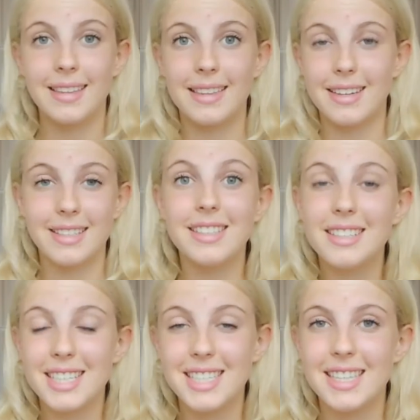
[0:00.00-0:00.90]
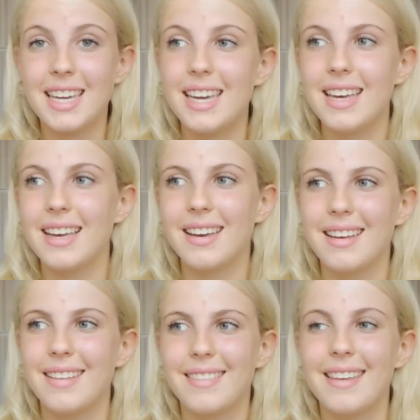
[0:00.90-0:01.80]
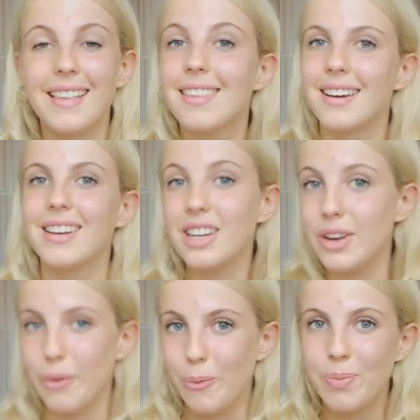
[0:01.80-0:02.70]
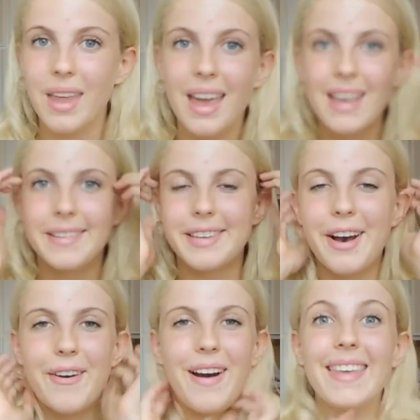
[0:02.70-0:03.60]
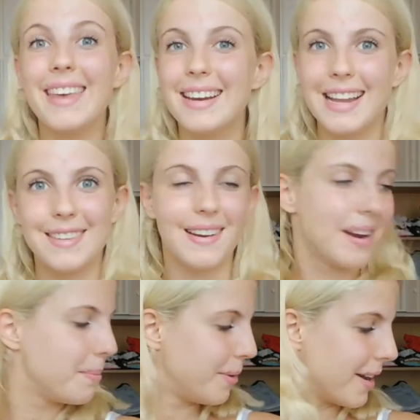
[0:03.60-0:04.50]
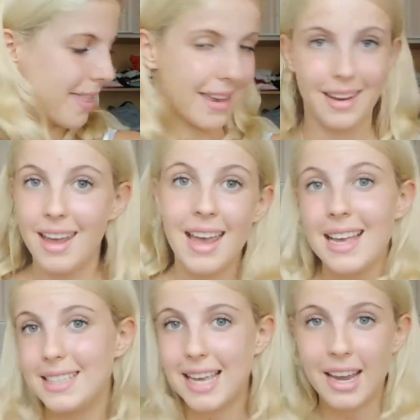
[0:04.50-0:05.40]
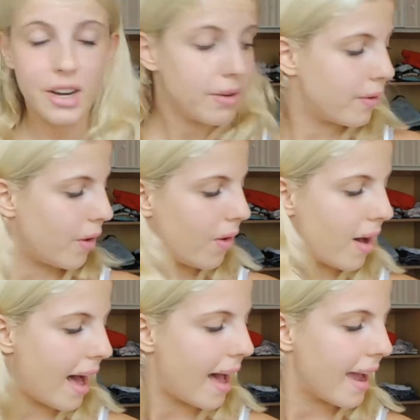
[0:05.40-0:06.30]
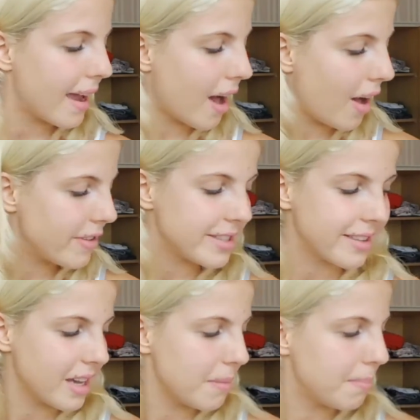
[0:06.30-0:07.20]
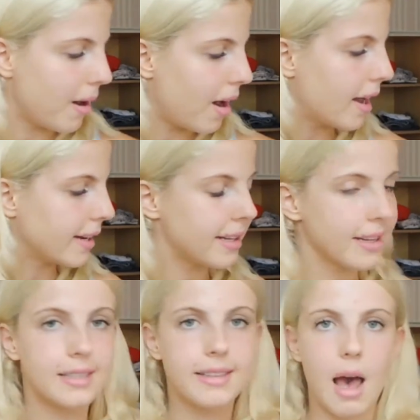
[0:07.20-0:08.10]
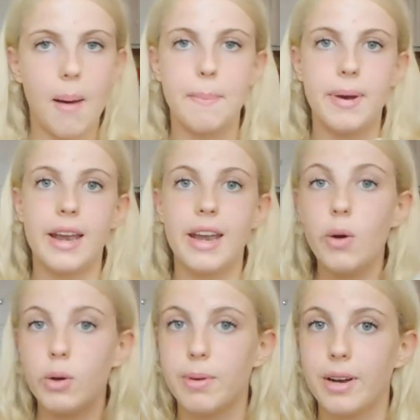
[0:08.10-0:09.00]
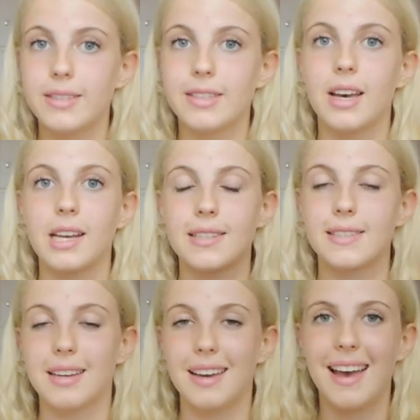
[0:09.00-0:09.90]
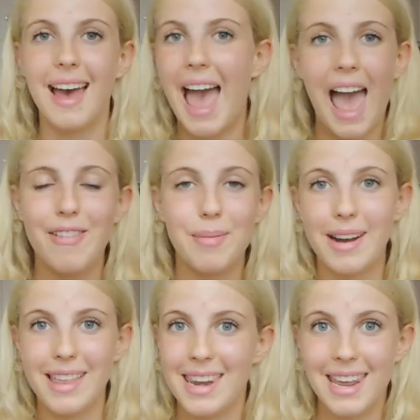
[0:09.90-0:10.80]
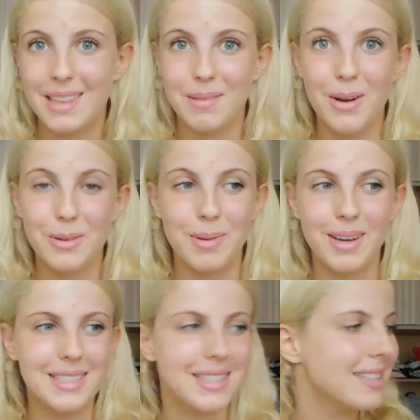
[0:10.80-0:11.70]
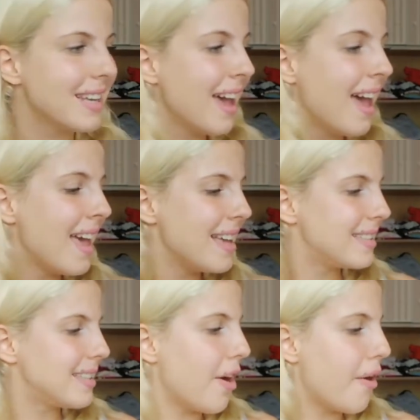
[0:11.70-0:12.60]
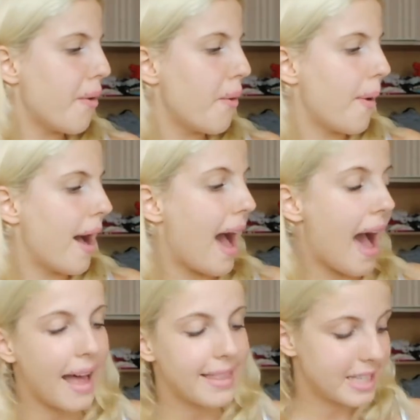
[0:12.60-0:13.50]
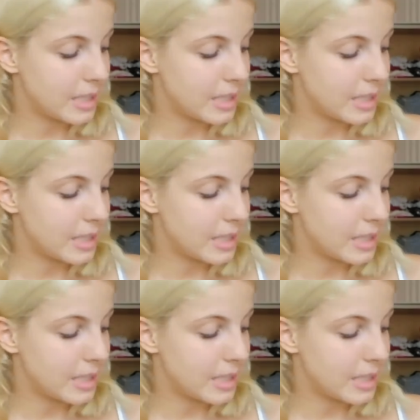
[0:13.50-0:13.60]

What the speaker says: They're seriously, they look new, so I think that's very important. Second of all, I obviously bought some notebooks, because everybody needs notebooks. So the